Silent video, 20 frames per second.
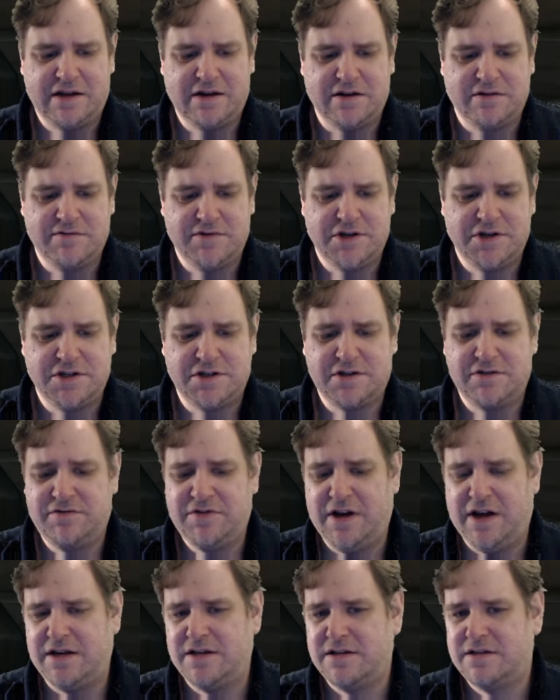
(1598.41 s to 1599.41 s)
convergence of
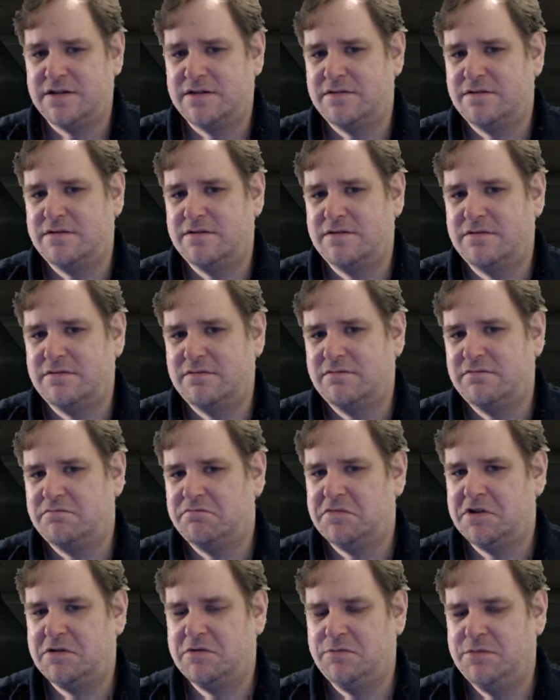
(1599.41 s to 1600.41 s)
fates.
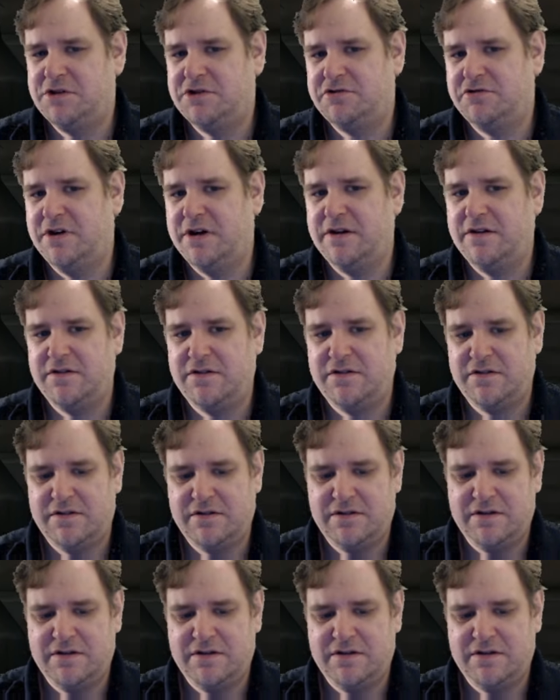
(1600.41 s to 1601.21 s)
That would be strange.